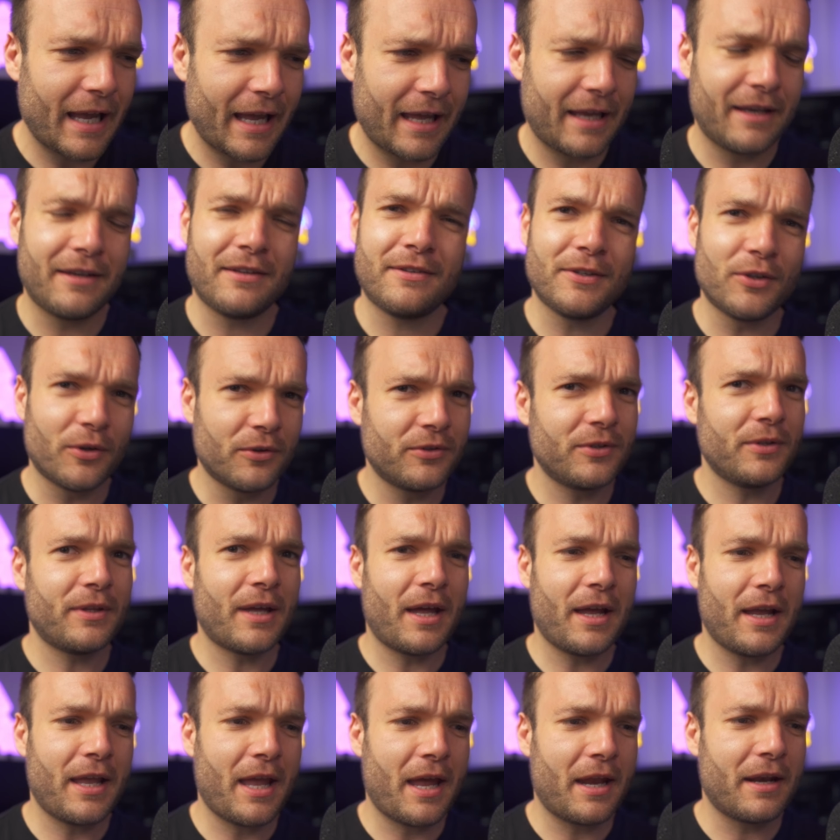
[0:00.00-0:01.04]
and to not do
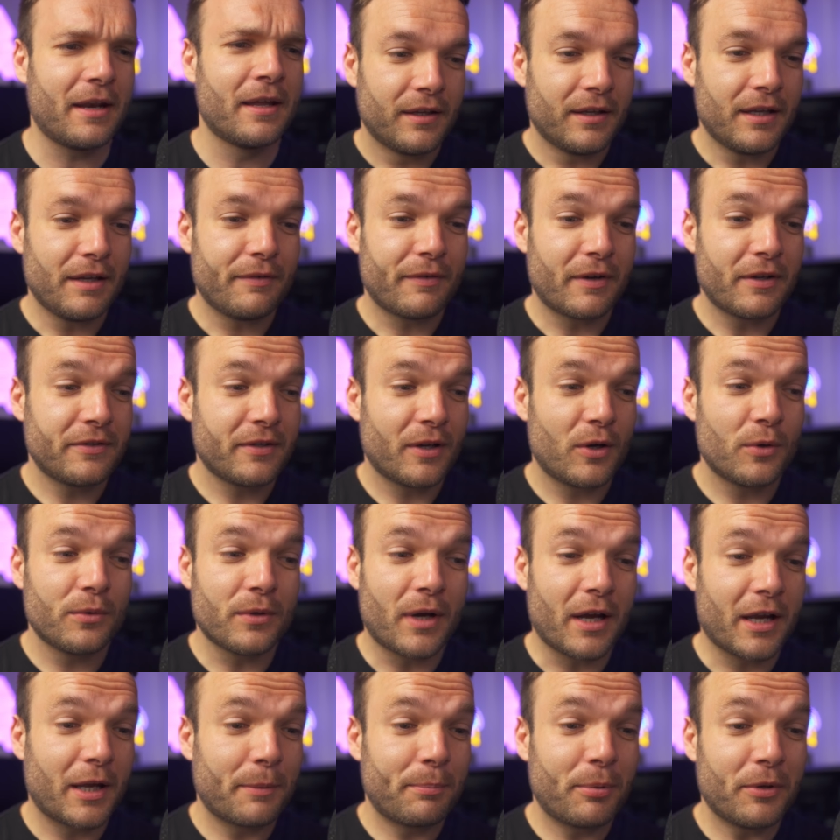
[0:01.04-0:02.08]
that again. If I sold, I could